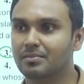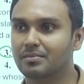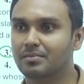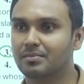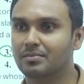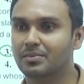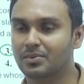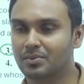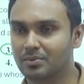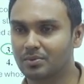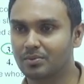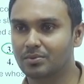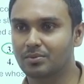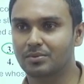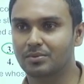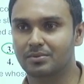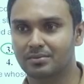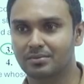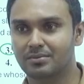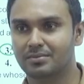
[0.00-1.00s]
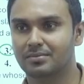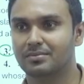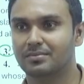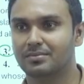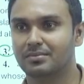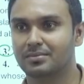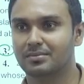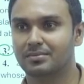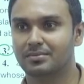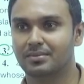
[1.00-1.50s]
Don't know.
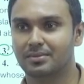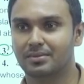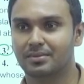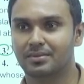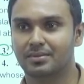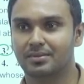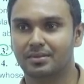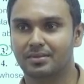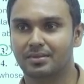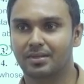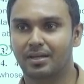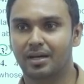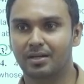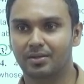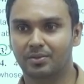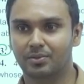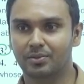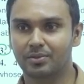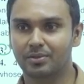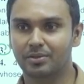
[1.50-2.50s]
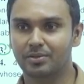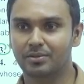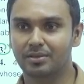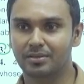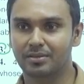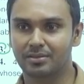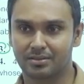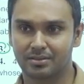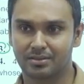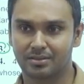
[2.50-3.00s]
I taught you
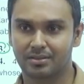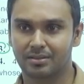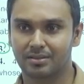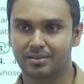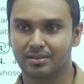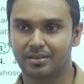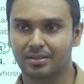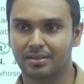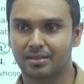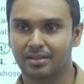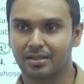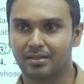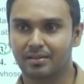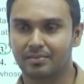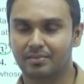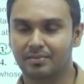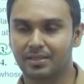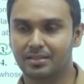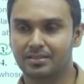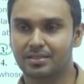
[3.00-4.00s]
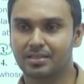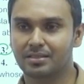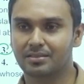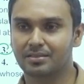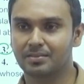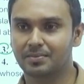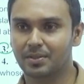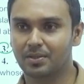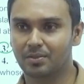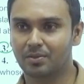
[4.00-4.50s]
this. We discussed
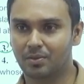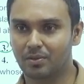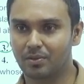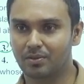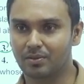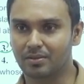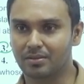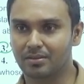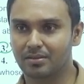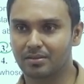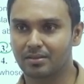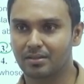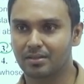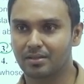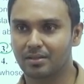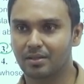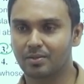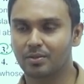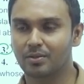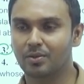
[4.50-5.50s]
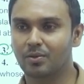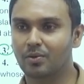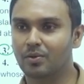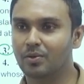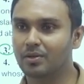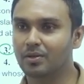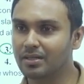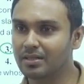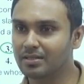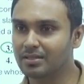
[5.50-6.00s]
about the cone. Now the
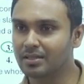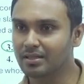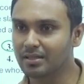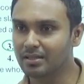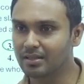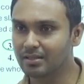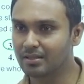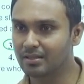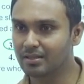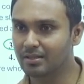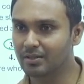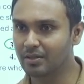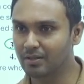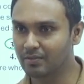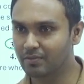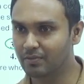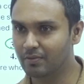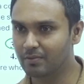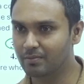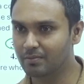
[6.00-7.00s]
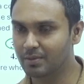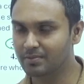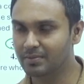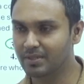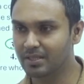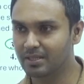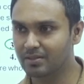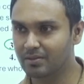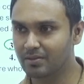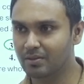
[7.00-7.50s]
cone is a uniform
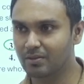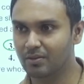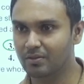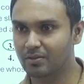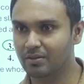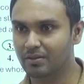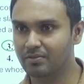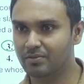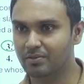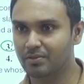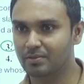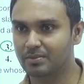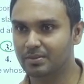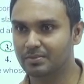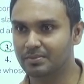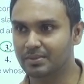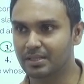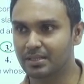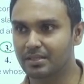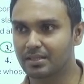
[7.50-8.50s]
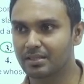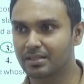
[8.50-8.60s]
object or a non-uniform object?